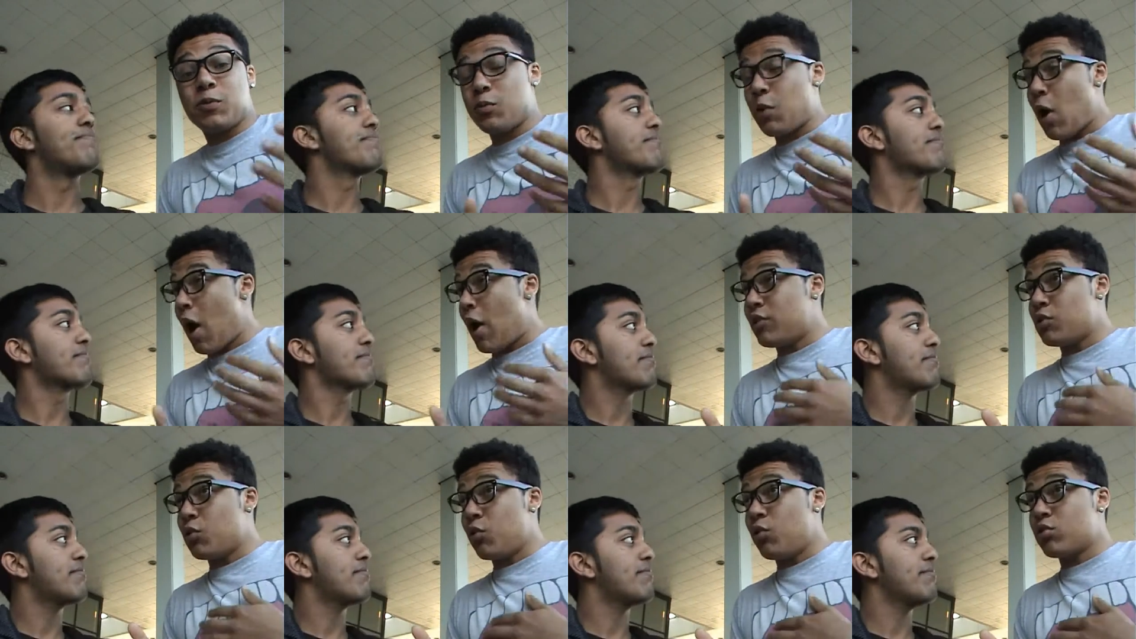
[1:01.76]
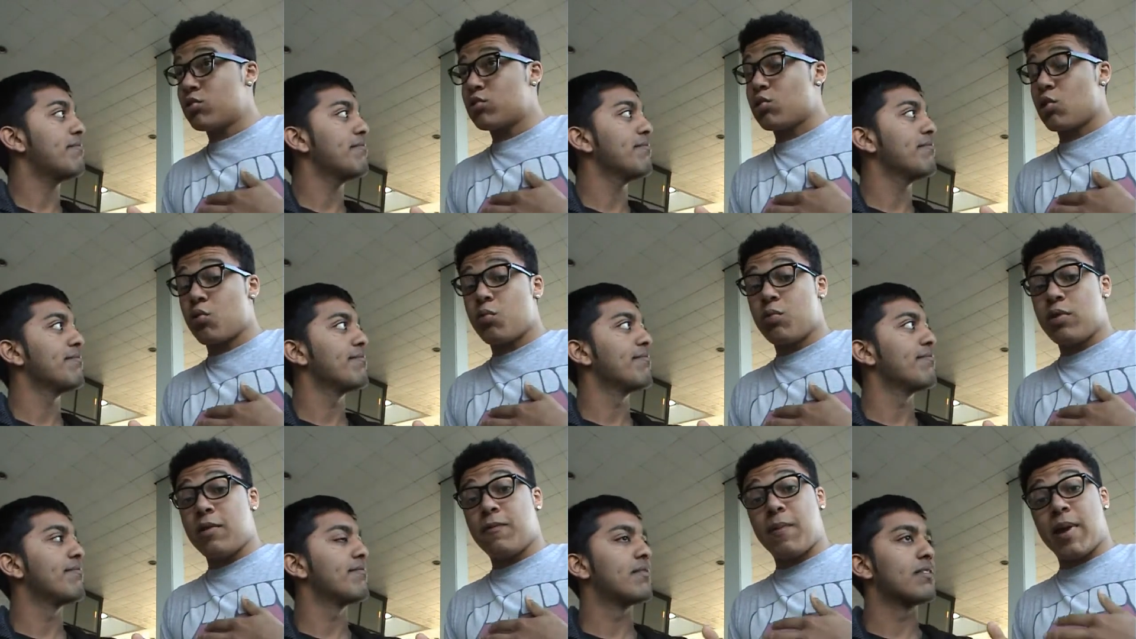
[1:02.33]
Speaker 1: and also
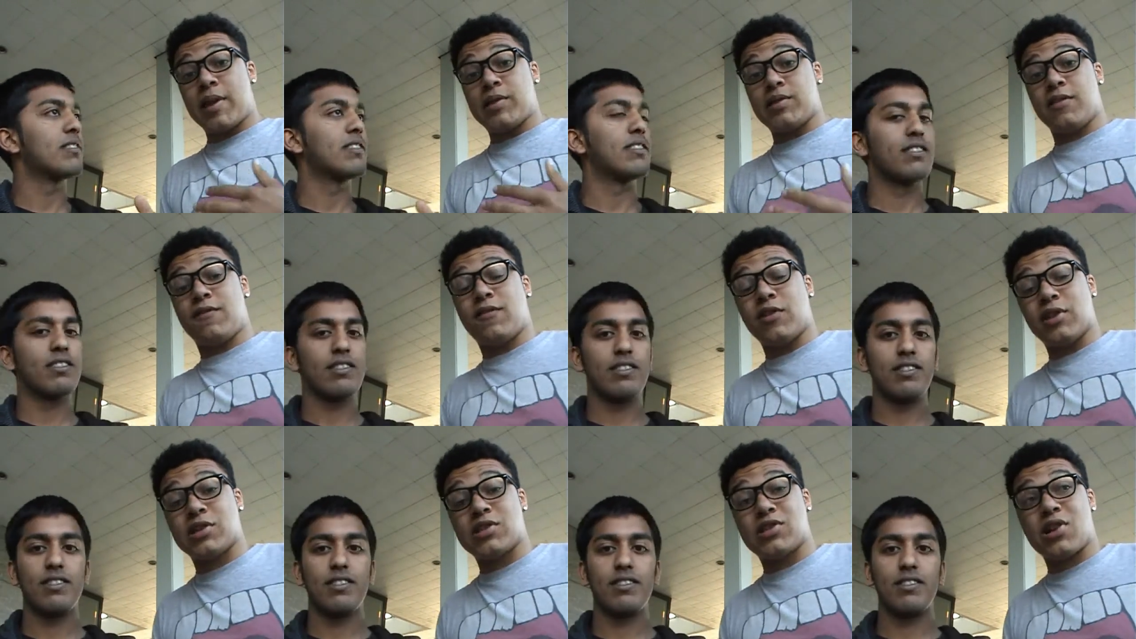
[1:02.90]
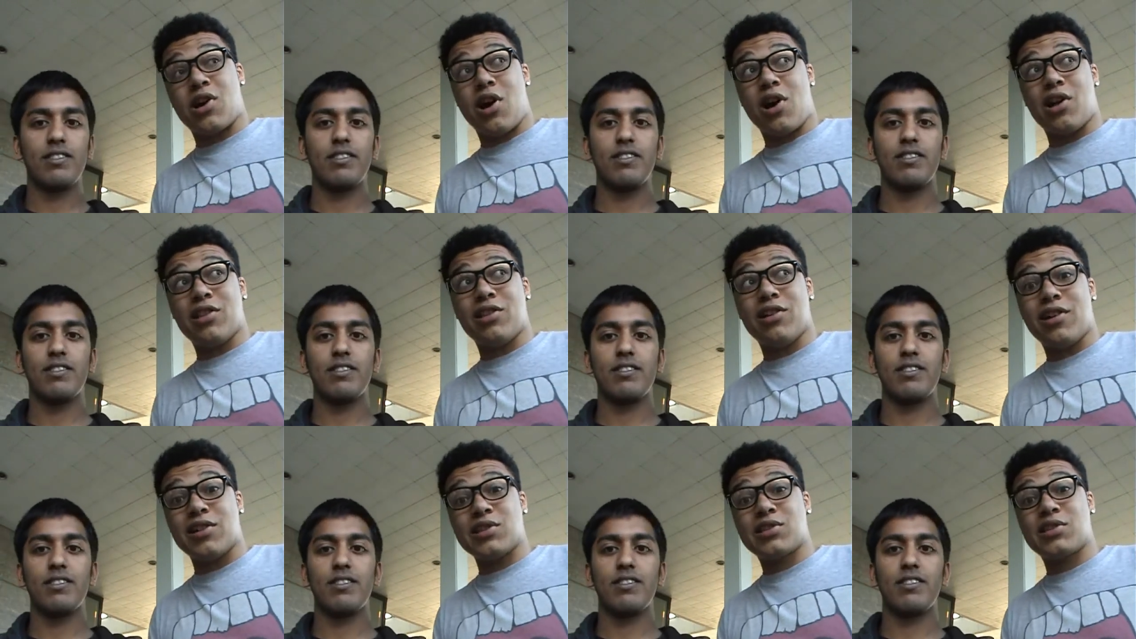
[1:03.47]
we've basically finished our
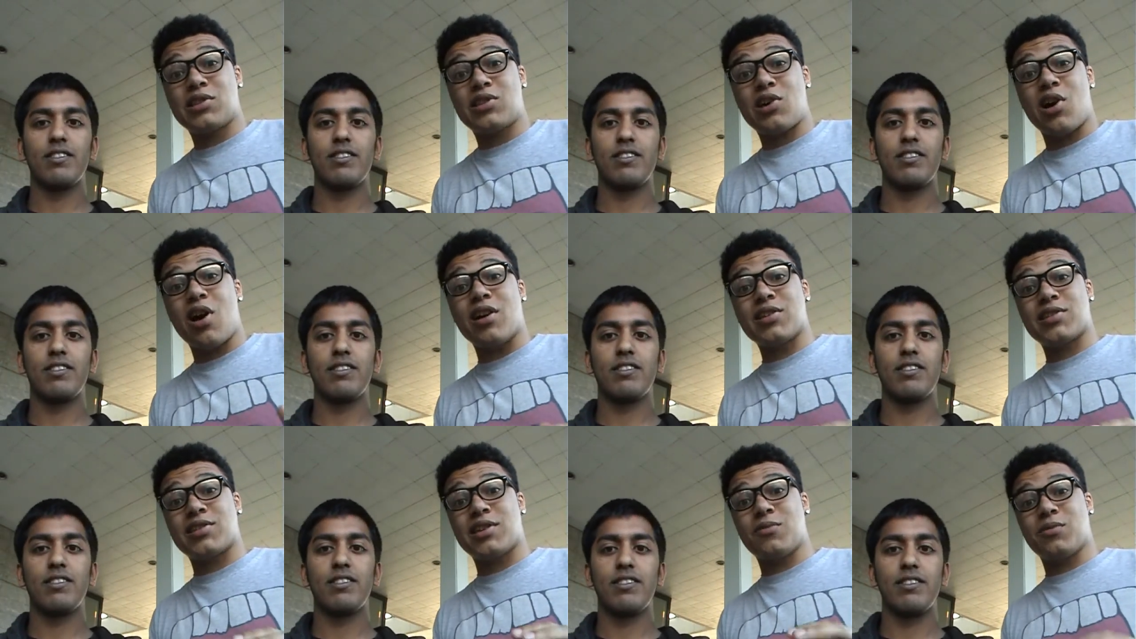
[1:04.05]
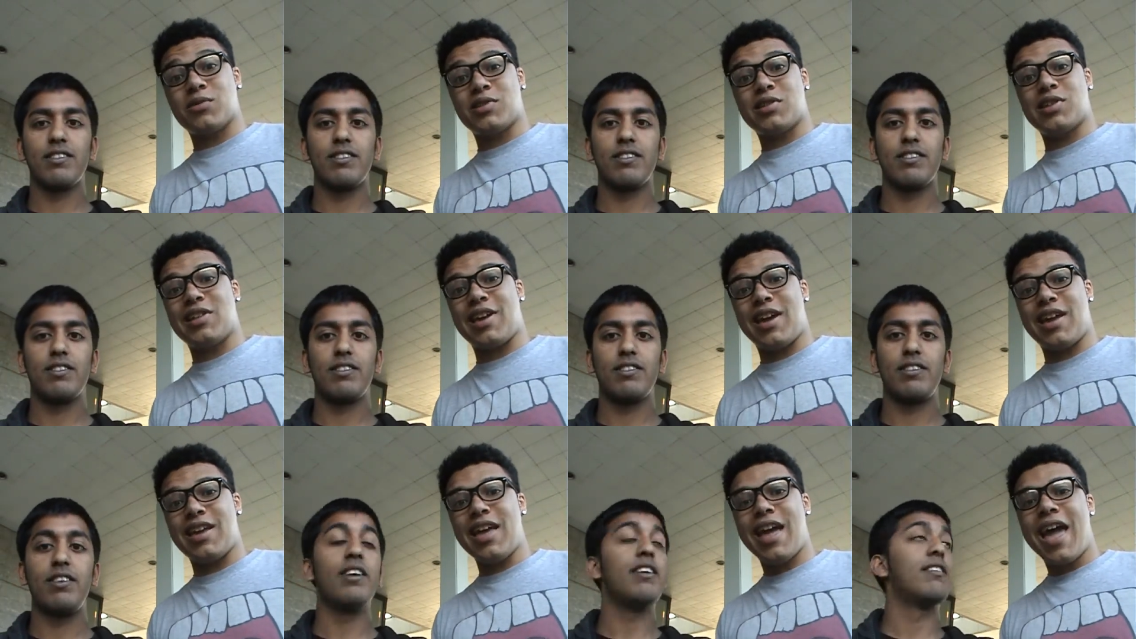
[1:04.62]
last casting was today.
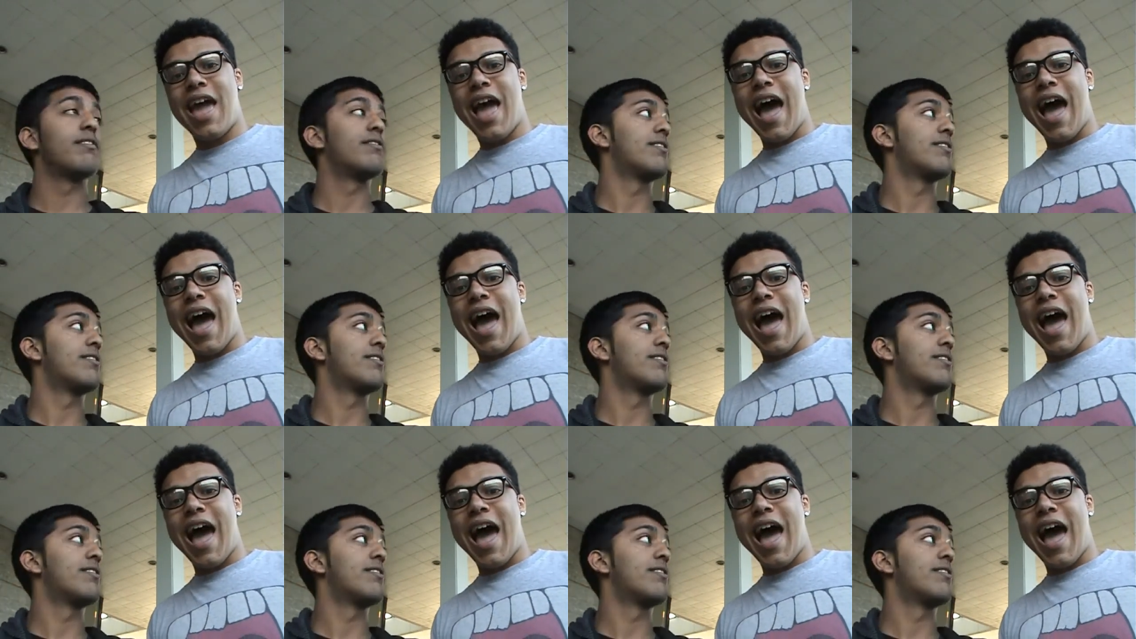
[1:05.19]
Yeah.